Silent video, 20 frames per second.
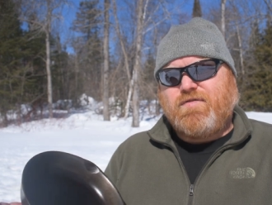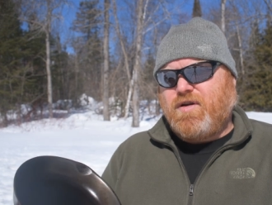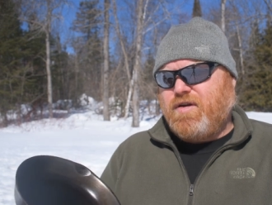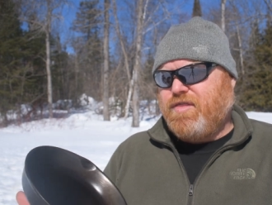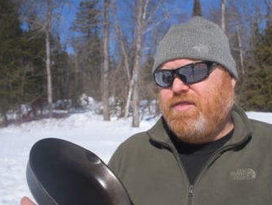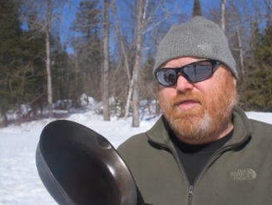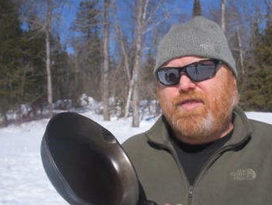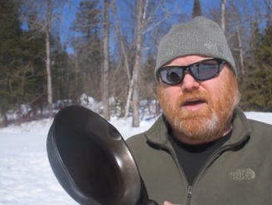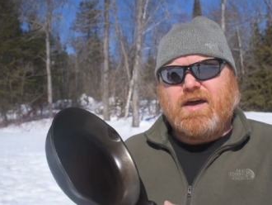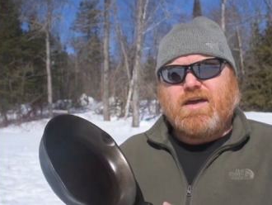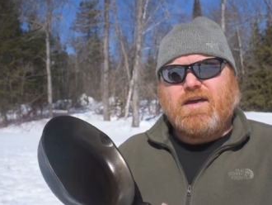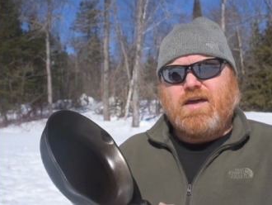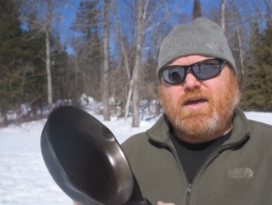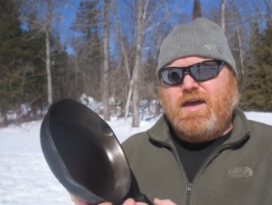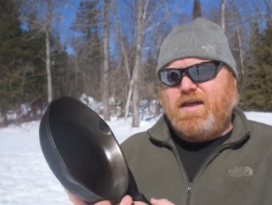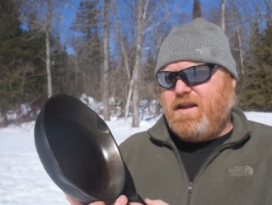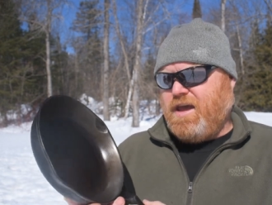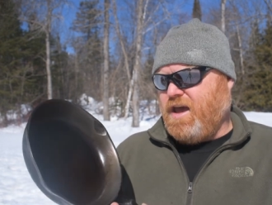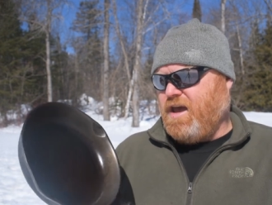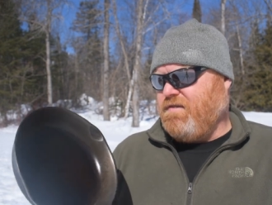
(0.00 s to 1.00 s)
very thick
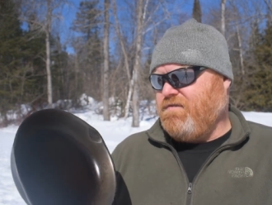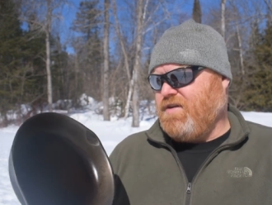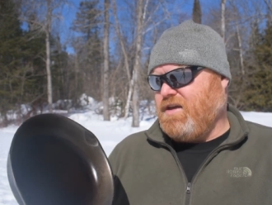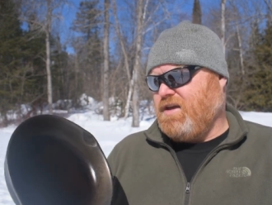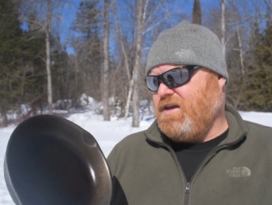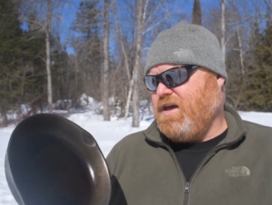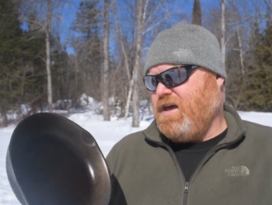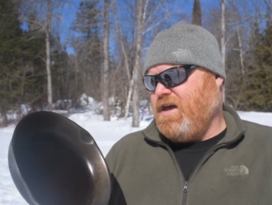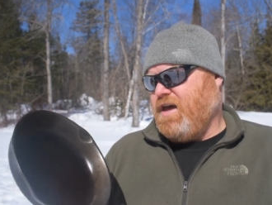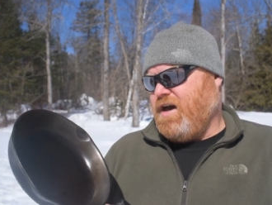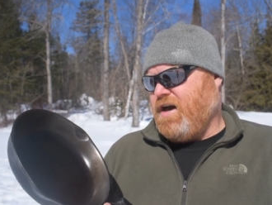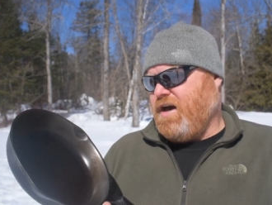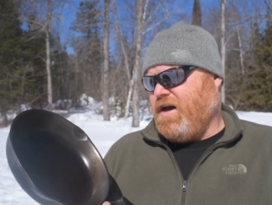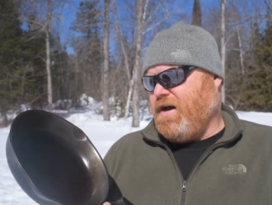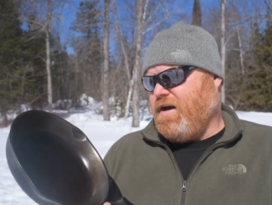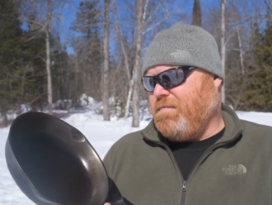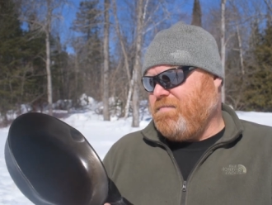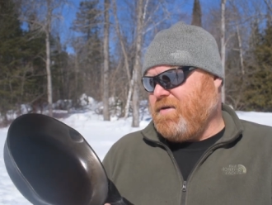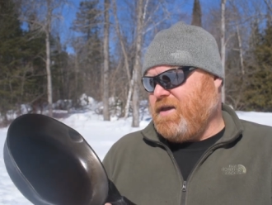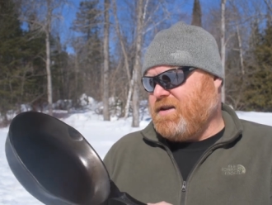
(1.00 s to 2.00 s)
and heavy.
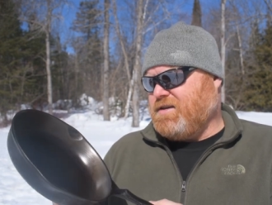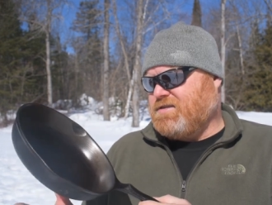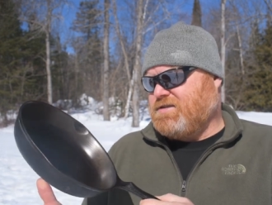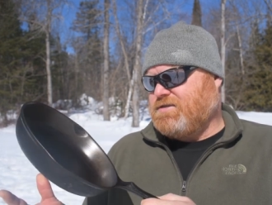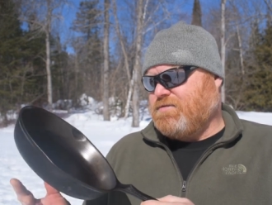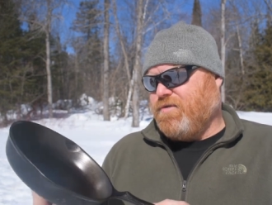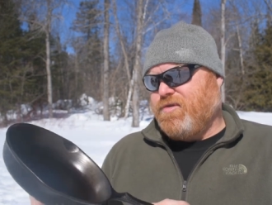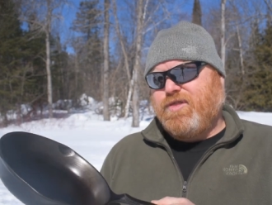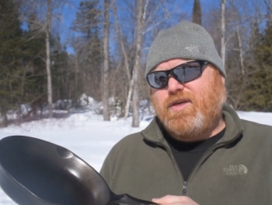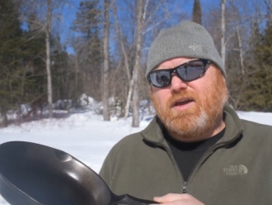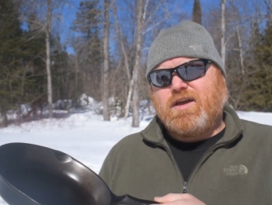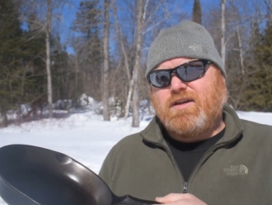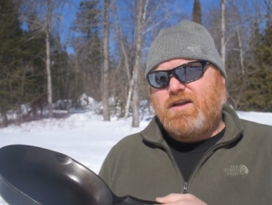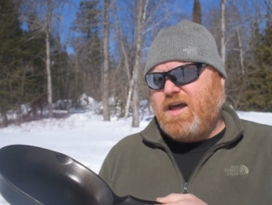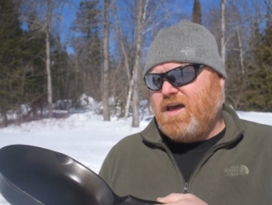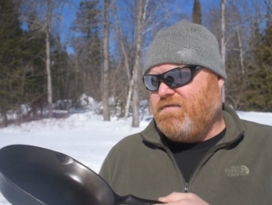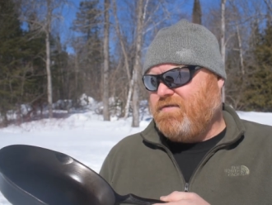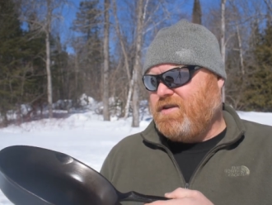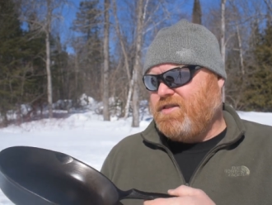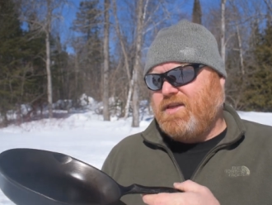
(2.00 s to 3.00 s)
It is so thick and
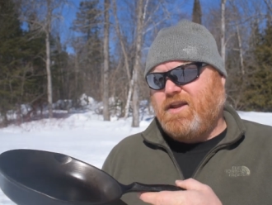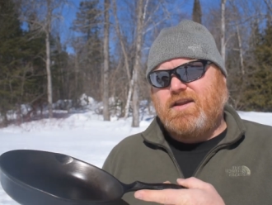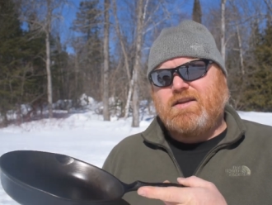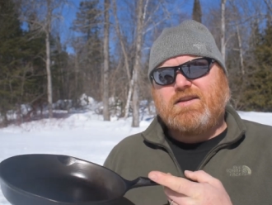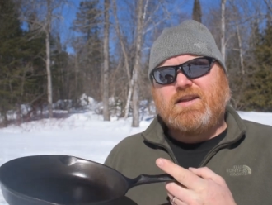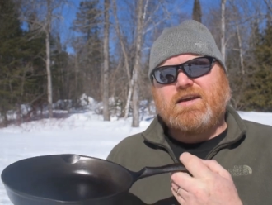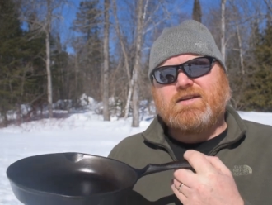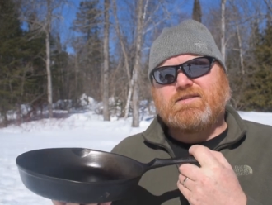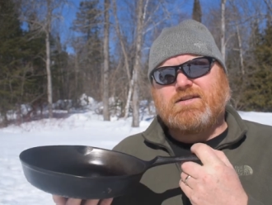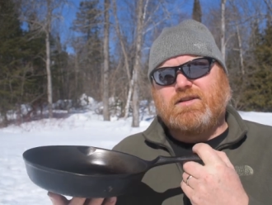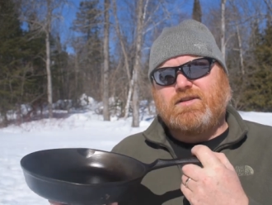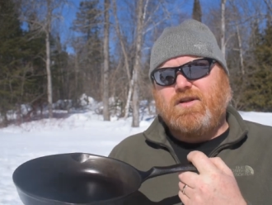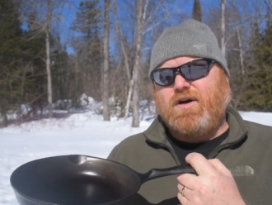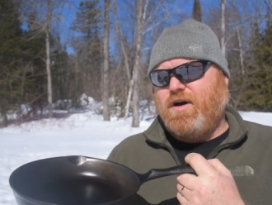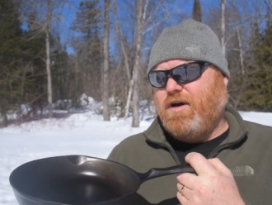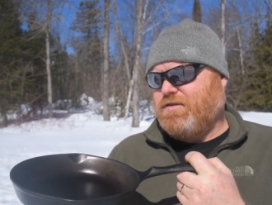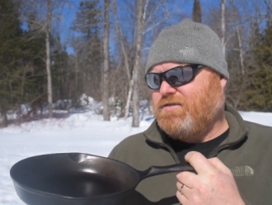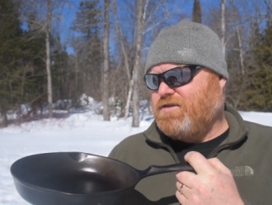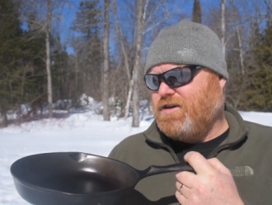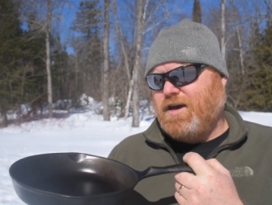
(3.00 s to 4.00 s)
heavy that it takes a
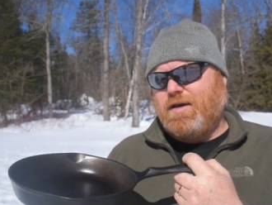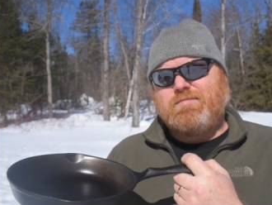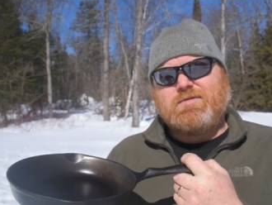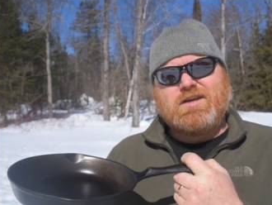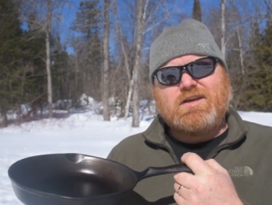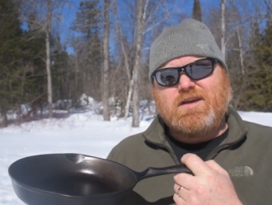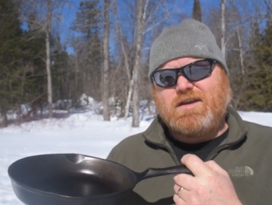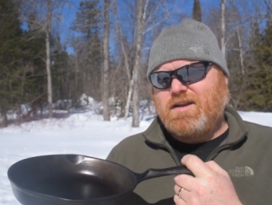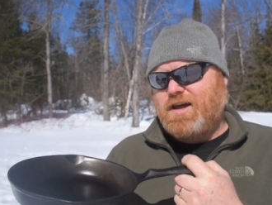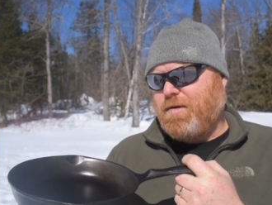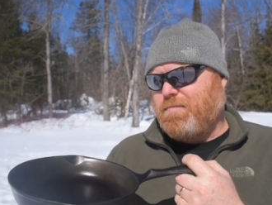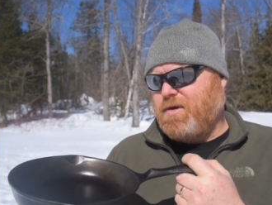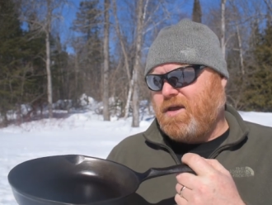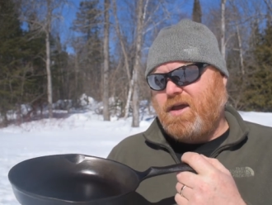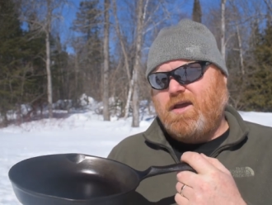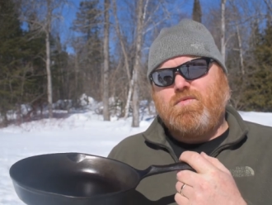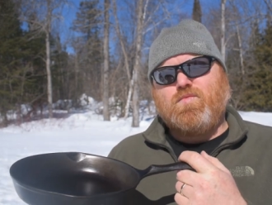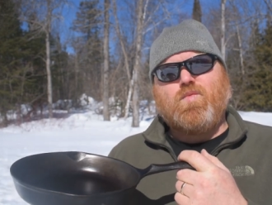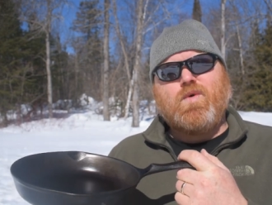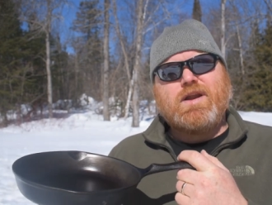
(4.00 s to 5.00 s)
long time to heat up,
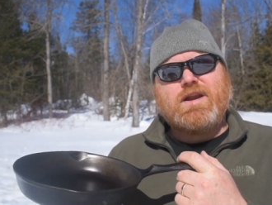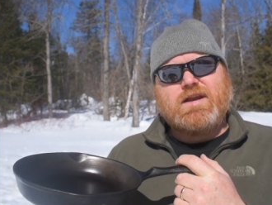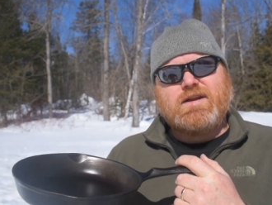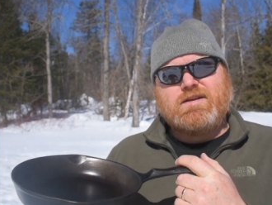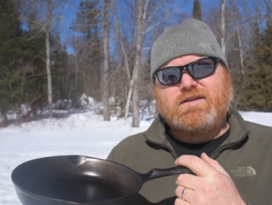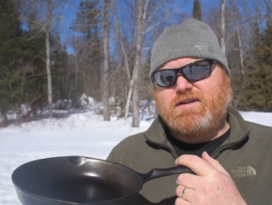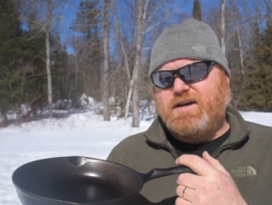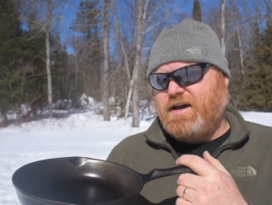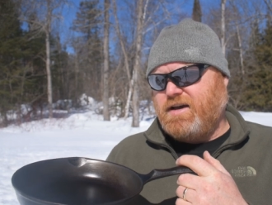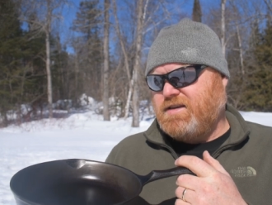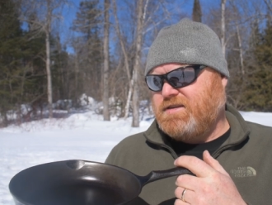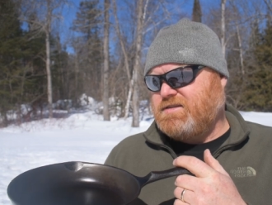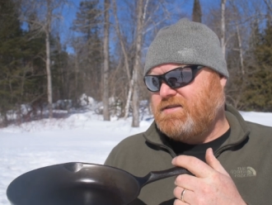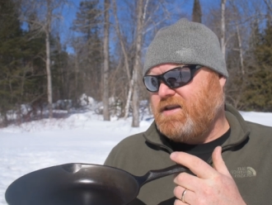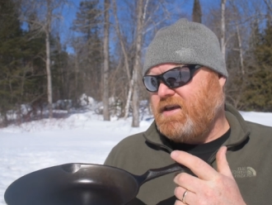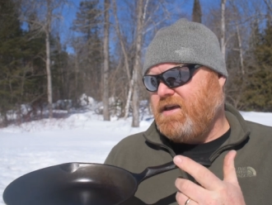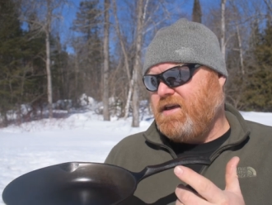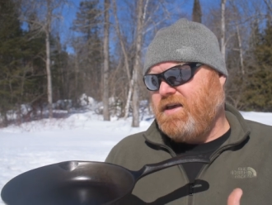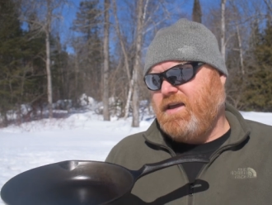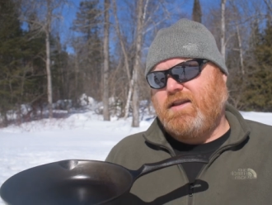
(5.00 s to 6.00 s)
and when it does,